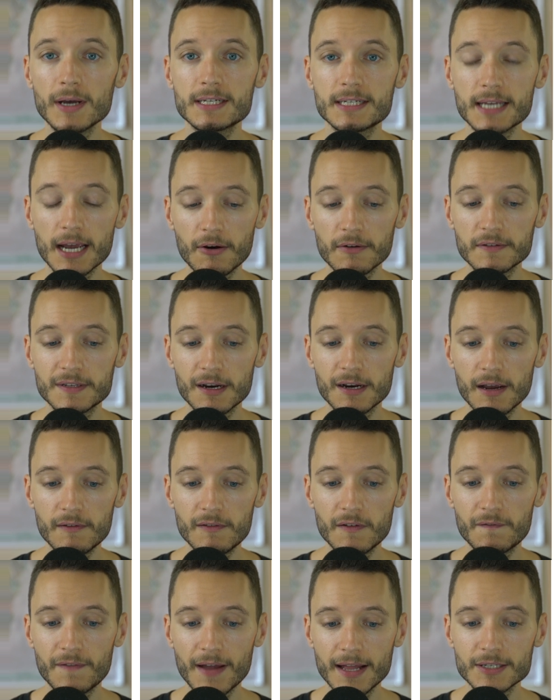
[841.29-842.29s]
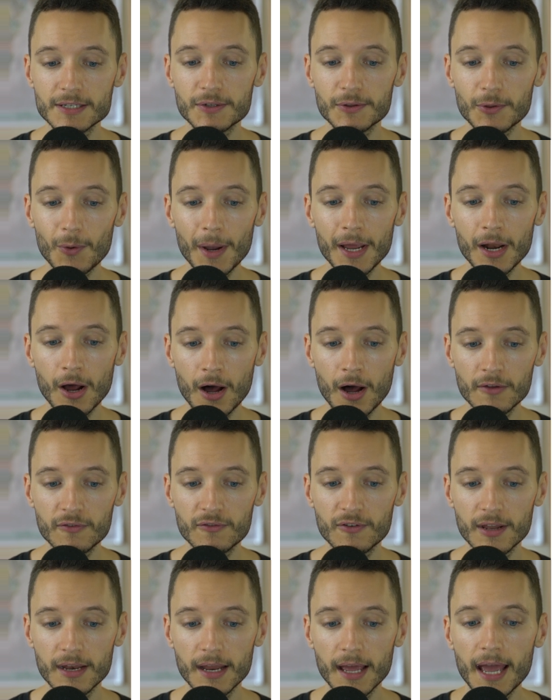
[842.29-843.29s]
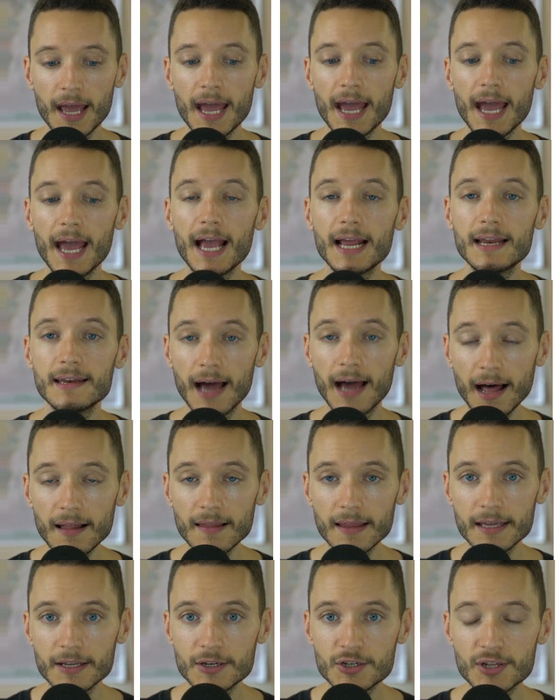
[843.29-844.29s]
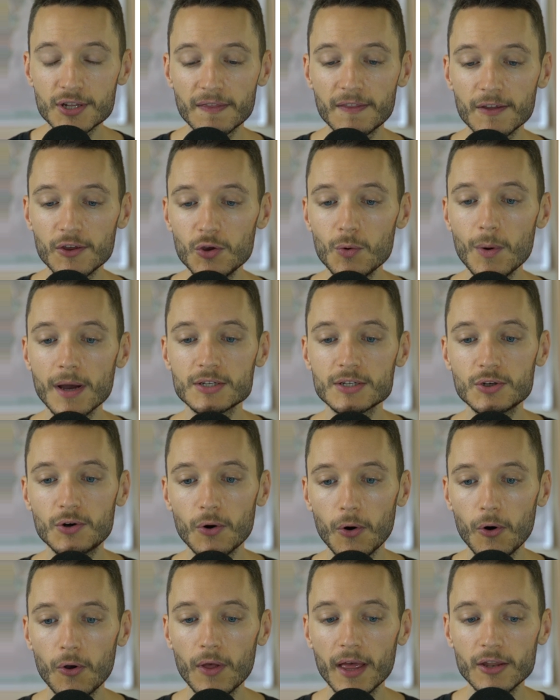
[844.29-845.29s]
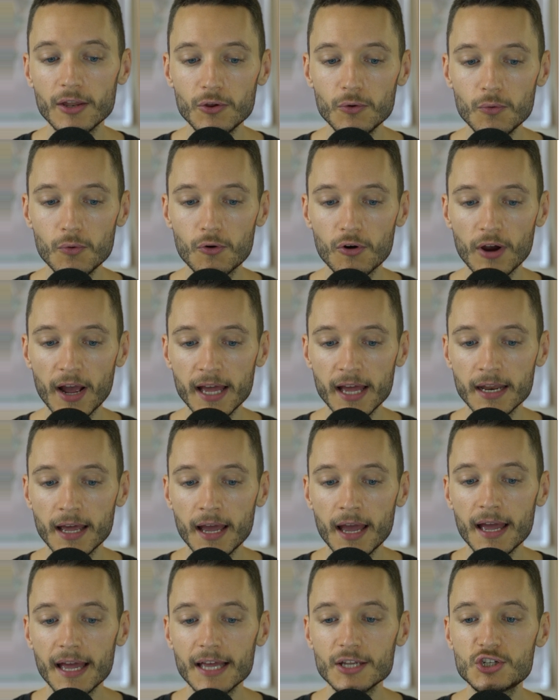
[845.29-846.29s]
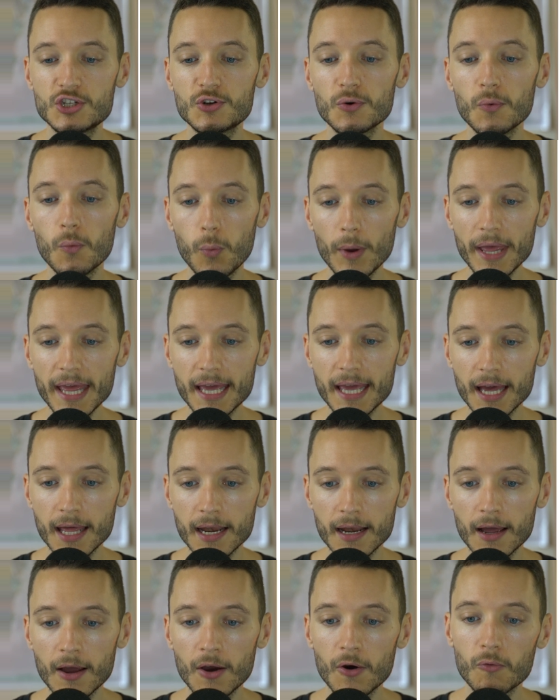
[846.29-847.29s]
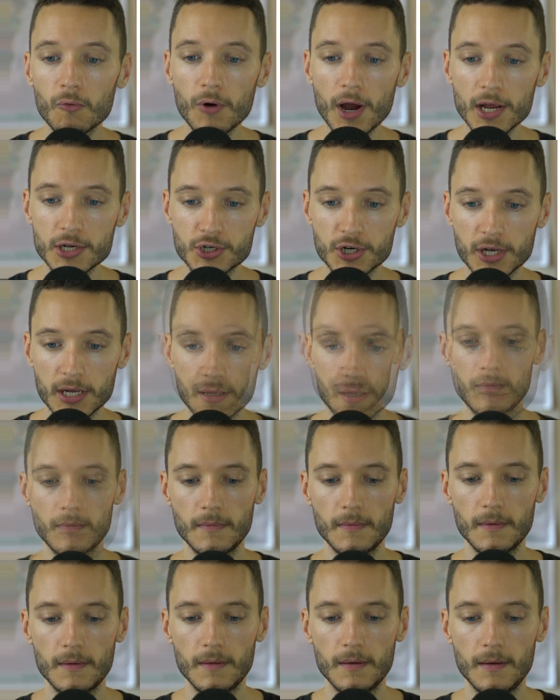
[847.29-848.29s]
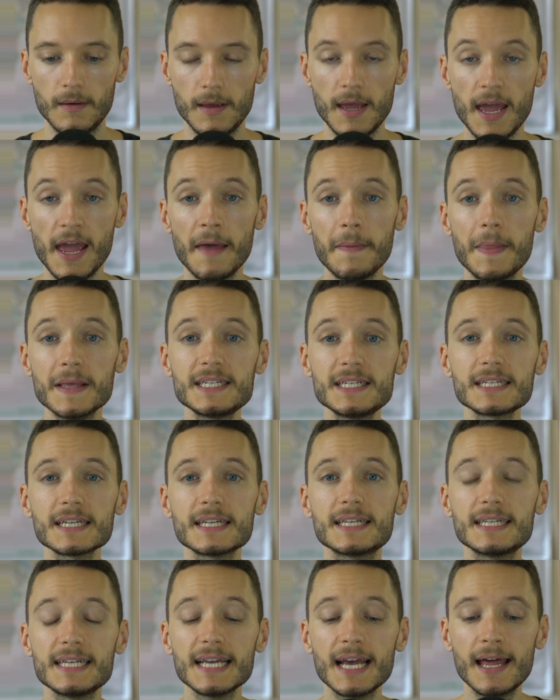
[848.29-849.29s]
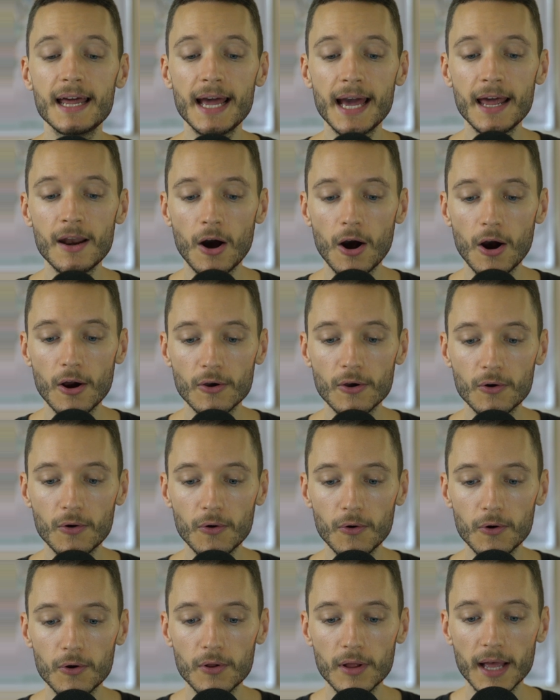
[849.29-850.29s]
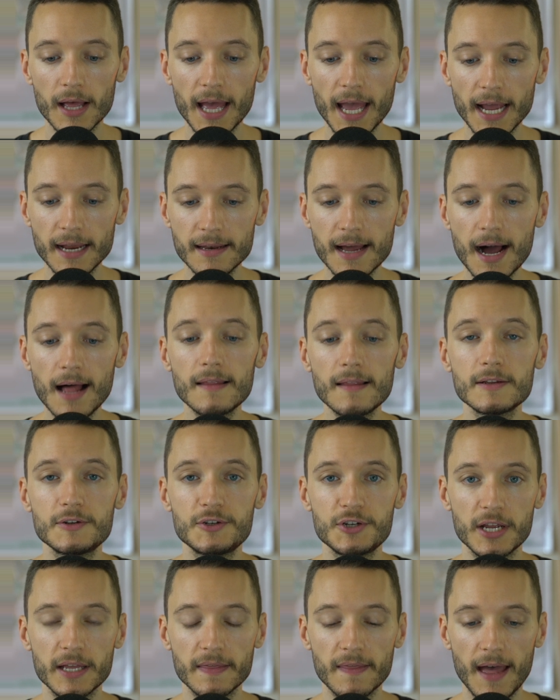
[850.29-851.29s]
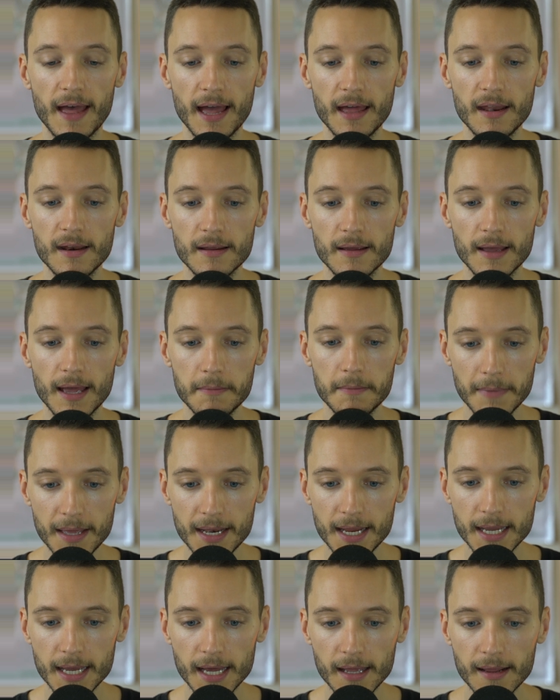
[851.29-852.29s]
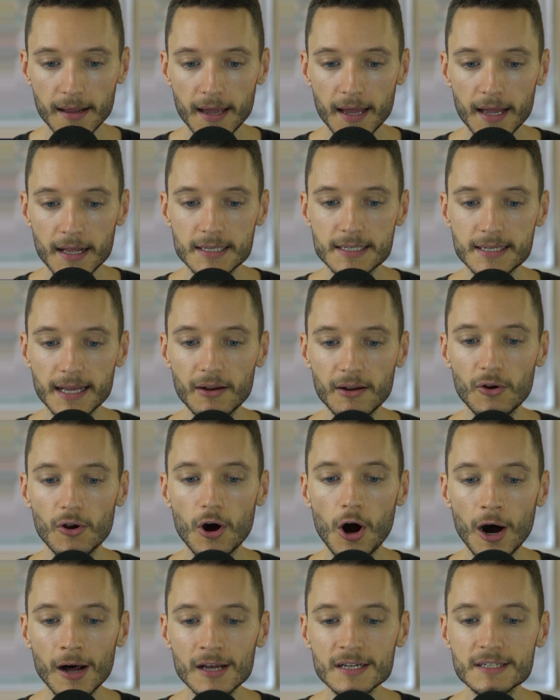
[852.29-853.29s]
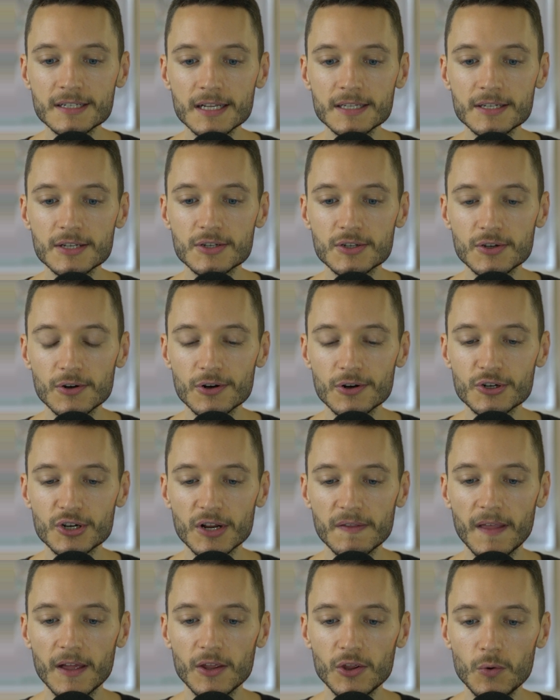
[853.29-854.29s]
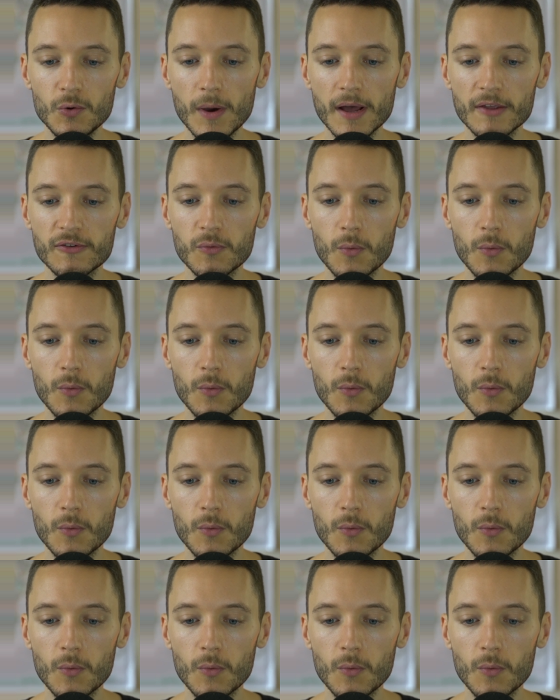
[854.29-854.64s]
Secretary of Defense Lloyd Austin acknowledged that the U.S. goal in Ukraine is to weaken Russia. This is a CNN article acknowledging that, admitting it. It's titled, Austin's Assertion That U.S.